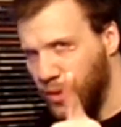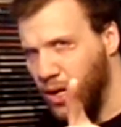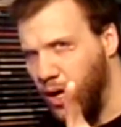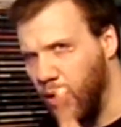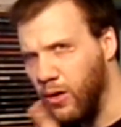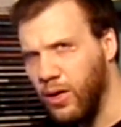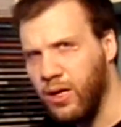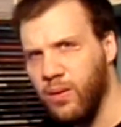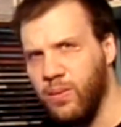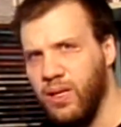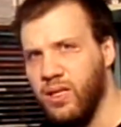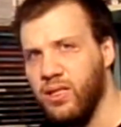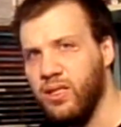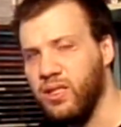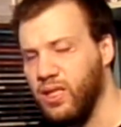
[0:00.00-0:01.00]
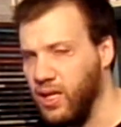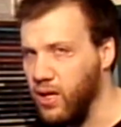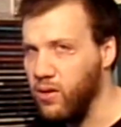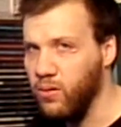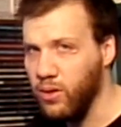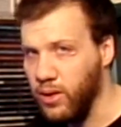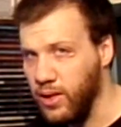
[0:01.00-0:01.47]
I'd recommend
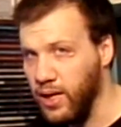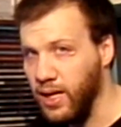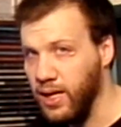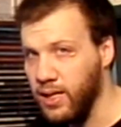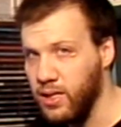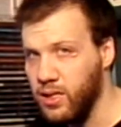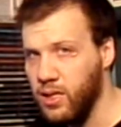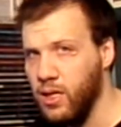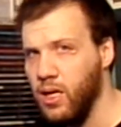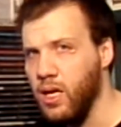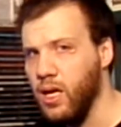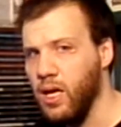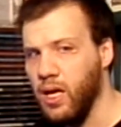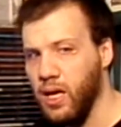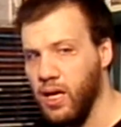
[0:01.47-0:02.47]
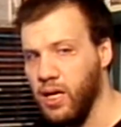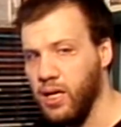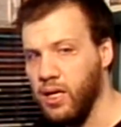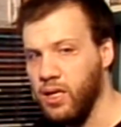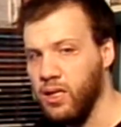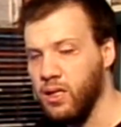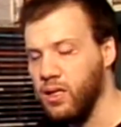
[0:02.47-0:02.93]
staying with that.
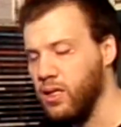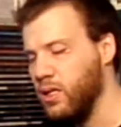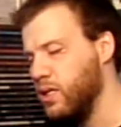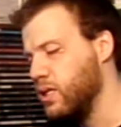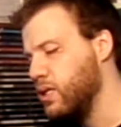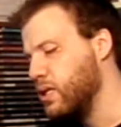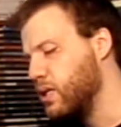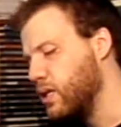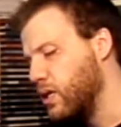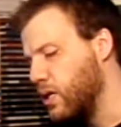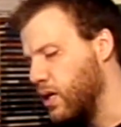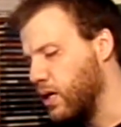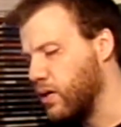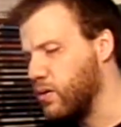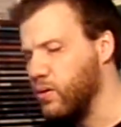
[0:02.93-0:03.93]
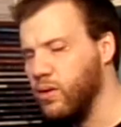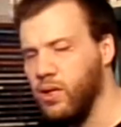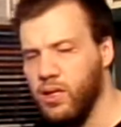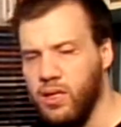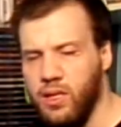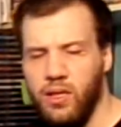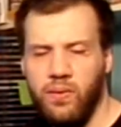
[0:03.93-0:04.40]
And of
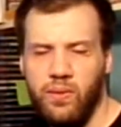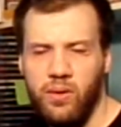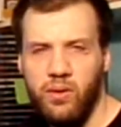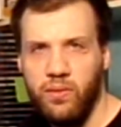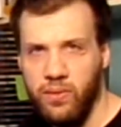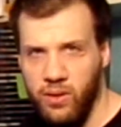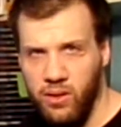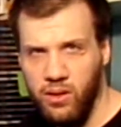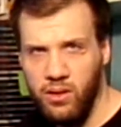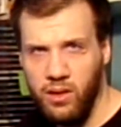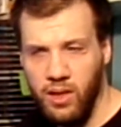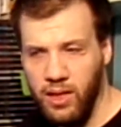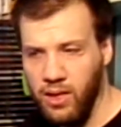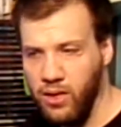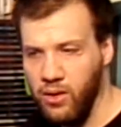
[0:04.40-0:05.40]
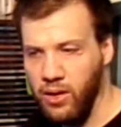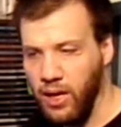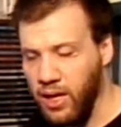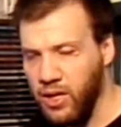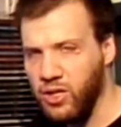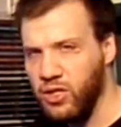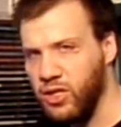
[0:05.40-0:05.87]
course, if you feel like you're
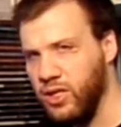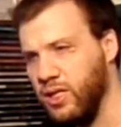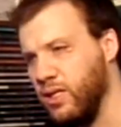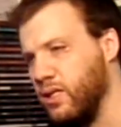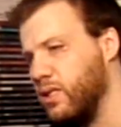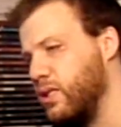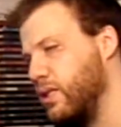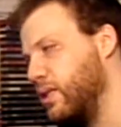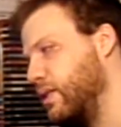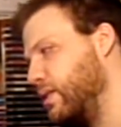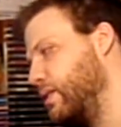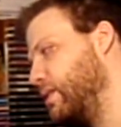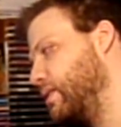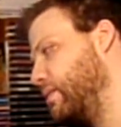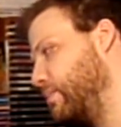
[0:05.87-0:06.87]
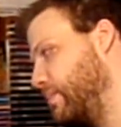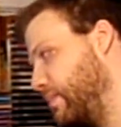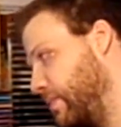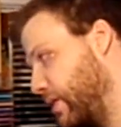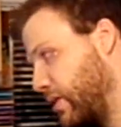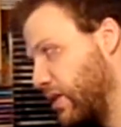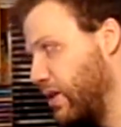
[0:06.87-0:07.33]
ancient,
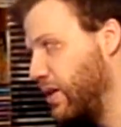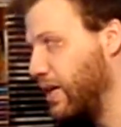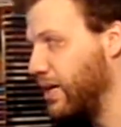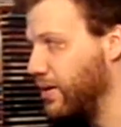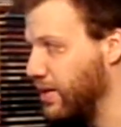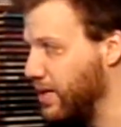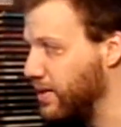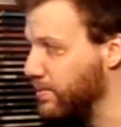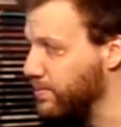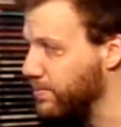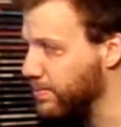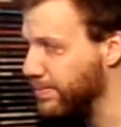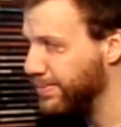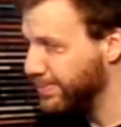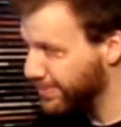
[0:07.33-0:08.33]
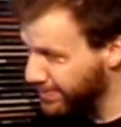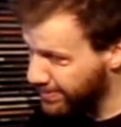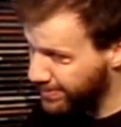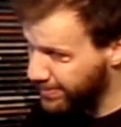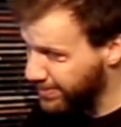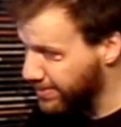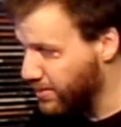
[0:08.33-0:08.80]
just go out and
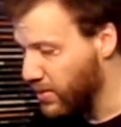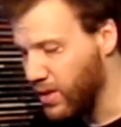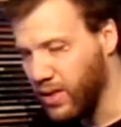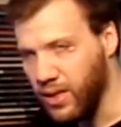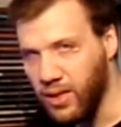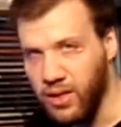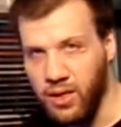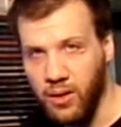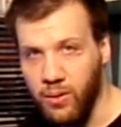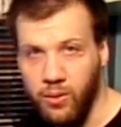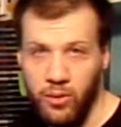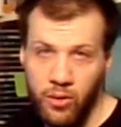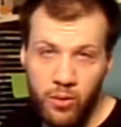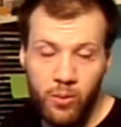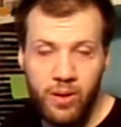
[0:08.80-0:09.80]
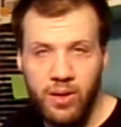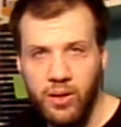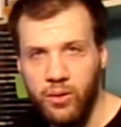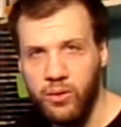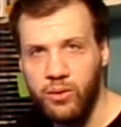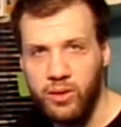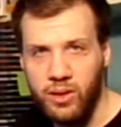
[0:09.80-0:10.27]
good old new
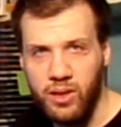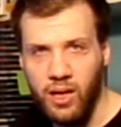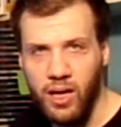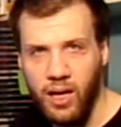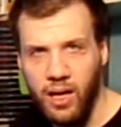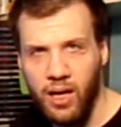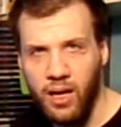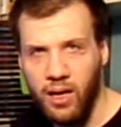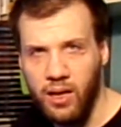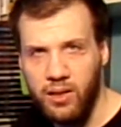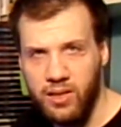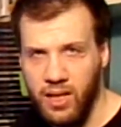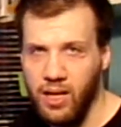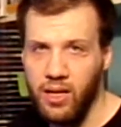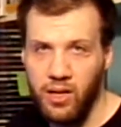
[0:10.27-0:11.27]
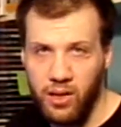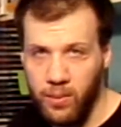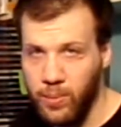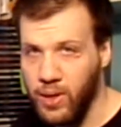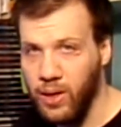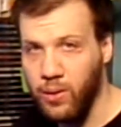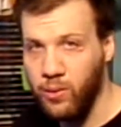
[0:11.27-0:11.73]
Windows uh, 10
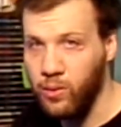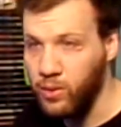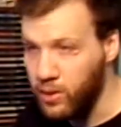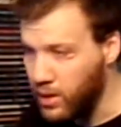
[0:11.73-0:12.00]
computer.